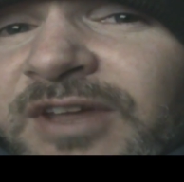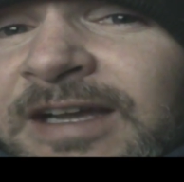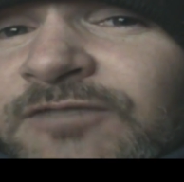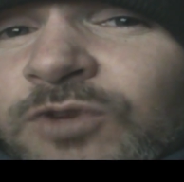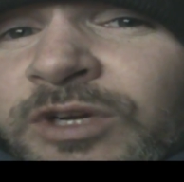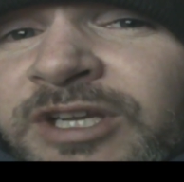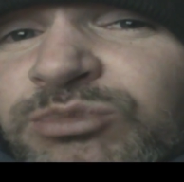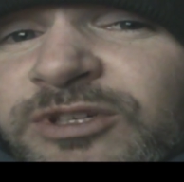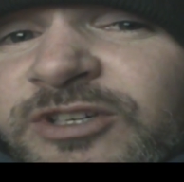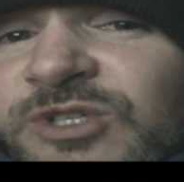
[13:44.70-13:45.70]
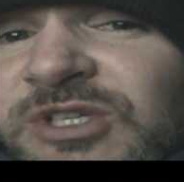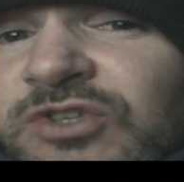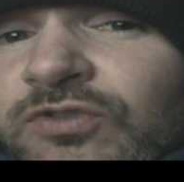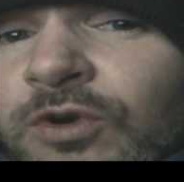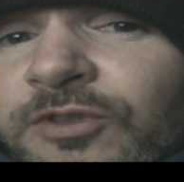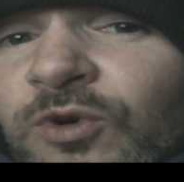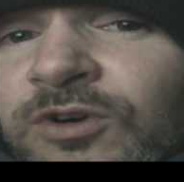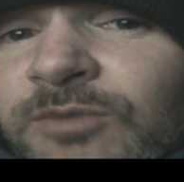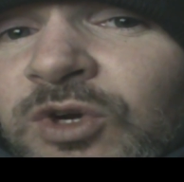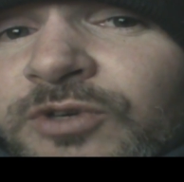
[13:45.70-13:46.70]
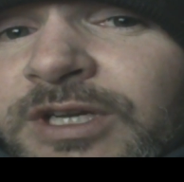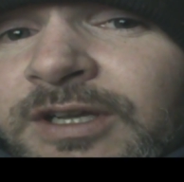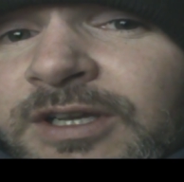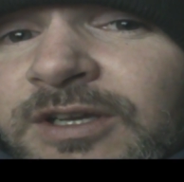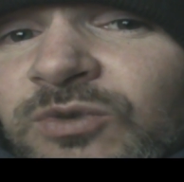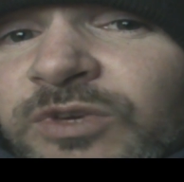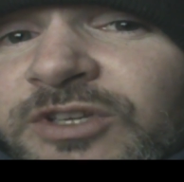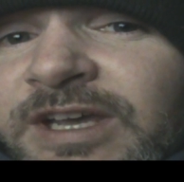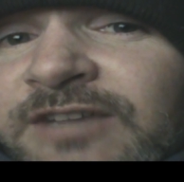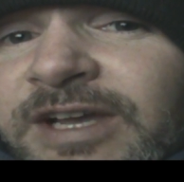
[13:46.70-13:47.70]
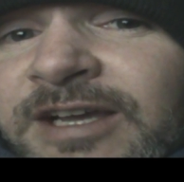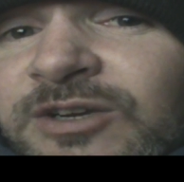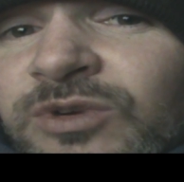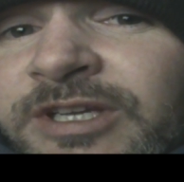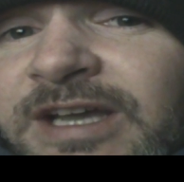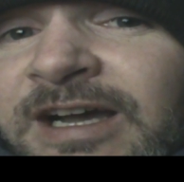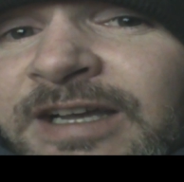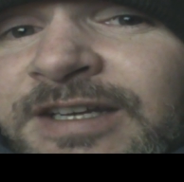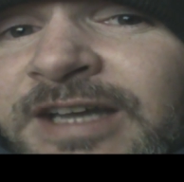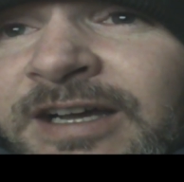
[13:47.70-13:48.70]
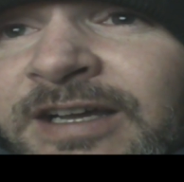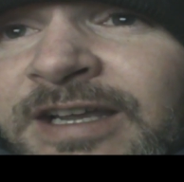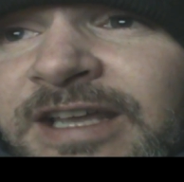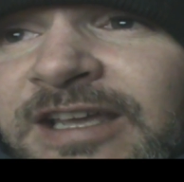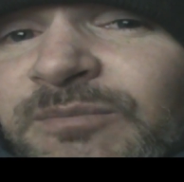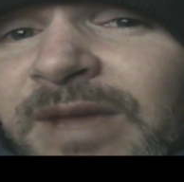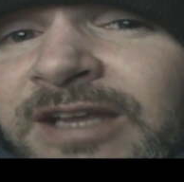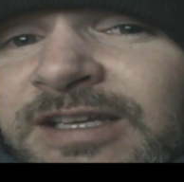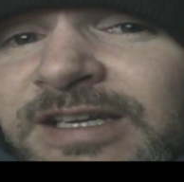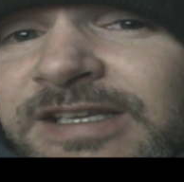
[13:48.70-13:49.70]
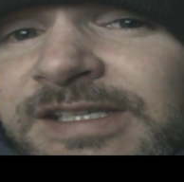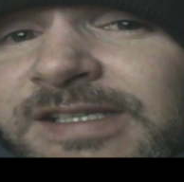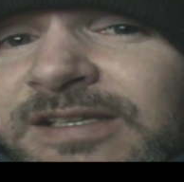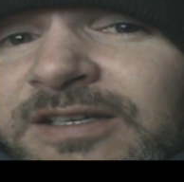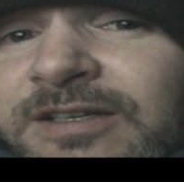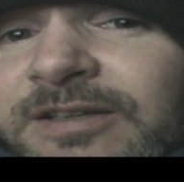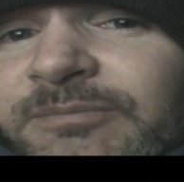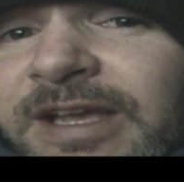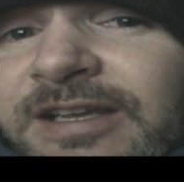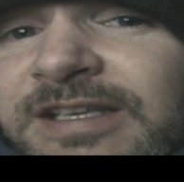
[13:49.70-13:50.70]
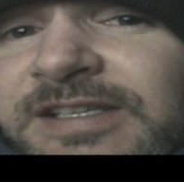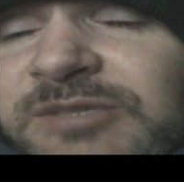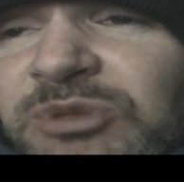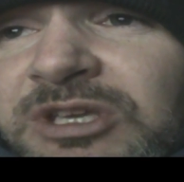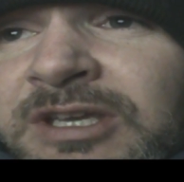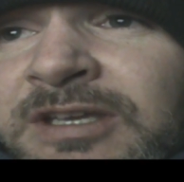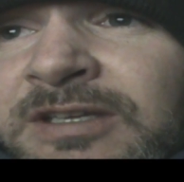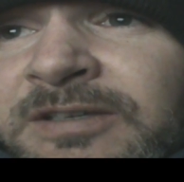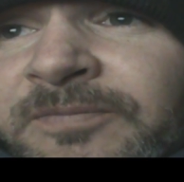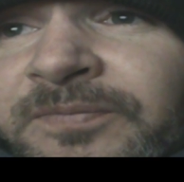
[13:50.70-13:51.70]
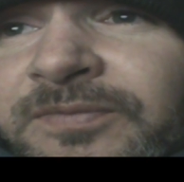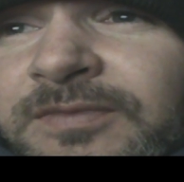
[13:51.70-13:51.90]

thyroid produces growth hormone when you have adequate iodine and manganese. Manganese being